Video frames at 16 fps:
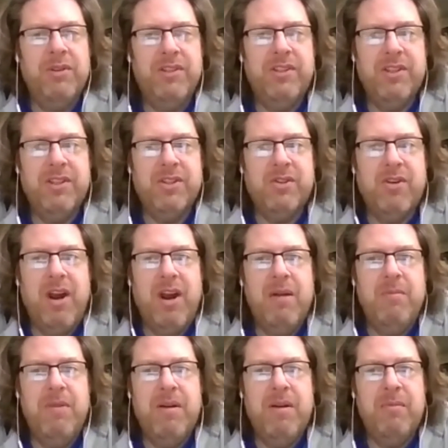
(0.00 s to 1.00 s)

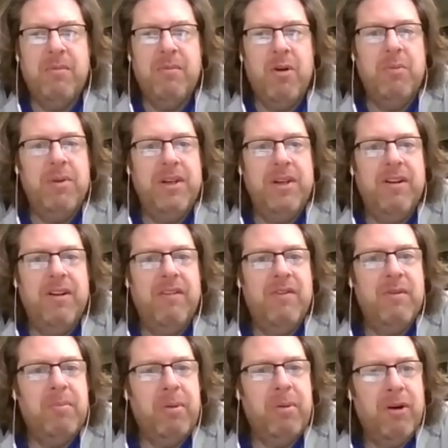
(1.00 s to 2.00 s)
Describe that moment of
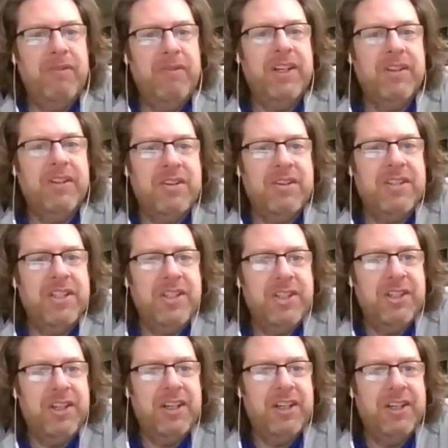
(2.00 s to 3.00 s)
a perfect audition.